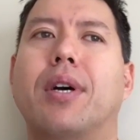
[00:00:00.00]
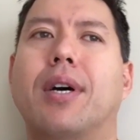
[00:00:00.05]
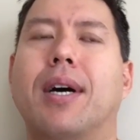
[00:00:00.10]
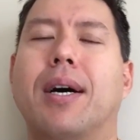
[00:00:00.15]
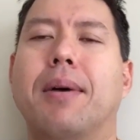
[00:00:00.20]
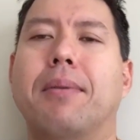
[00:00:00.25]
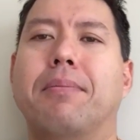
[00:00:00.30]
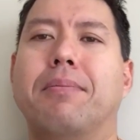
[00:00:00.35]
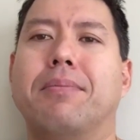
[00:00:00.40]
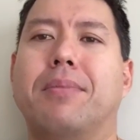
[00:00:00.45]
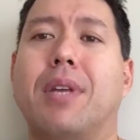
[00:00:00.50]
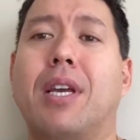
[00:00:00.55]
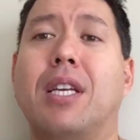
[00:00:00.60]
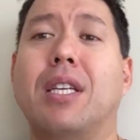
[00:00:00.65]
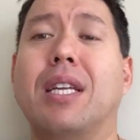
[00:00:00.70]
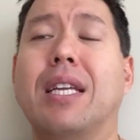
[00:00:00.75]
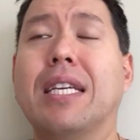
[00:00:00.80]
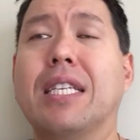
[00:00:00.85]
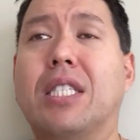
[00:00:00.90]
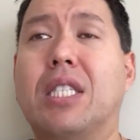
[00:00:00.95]
Um,
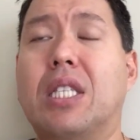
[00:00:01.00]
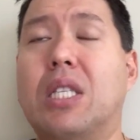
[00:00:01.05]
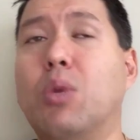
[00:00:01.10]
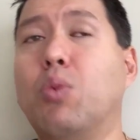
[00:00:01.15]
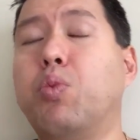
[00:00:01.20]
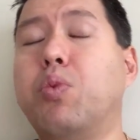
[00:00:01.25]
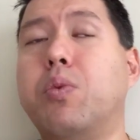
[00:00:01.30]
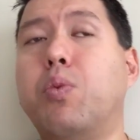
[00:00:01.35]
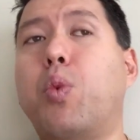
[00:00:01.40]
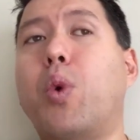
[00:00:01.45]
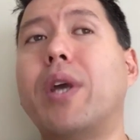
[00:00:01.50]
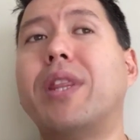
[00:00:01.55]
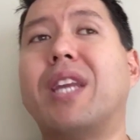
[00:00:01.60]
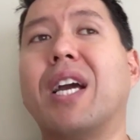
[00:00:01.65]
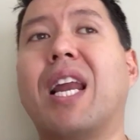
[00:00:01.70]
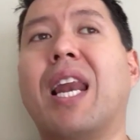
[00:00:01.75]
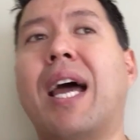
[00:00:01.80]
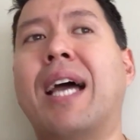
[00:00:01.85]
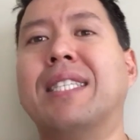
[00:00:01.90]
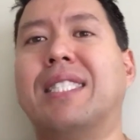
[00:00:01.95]
at least with the
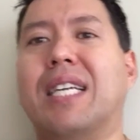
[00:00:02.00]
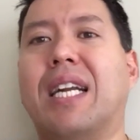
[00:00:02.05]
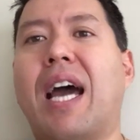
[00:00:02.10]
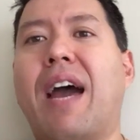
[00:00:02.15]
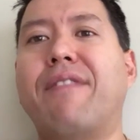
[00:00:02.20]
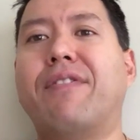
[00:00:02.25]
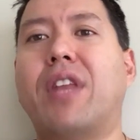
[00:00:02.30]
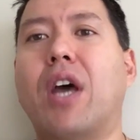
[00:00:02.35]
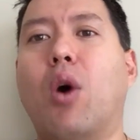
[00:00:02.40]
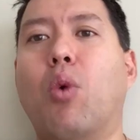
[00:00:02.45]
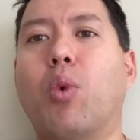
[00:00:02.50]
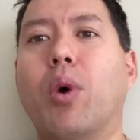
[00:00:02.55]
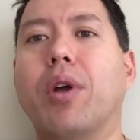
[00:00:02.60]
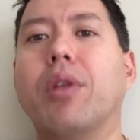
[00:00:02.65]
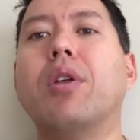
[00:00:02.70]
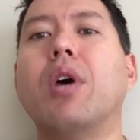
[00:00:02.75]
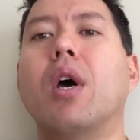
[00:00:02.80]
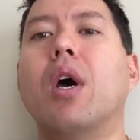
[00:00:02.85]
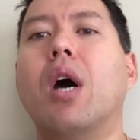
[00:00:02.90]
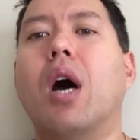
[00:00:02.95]
clients that I've dealt with,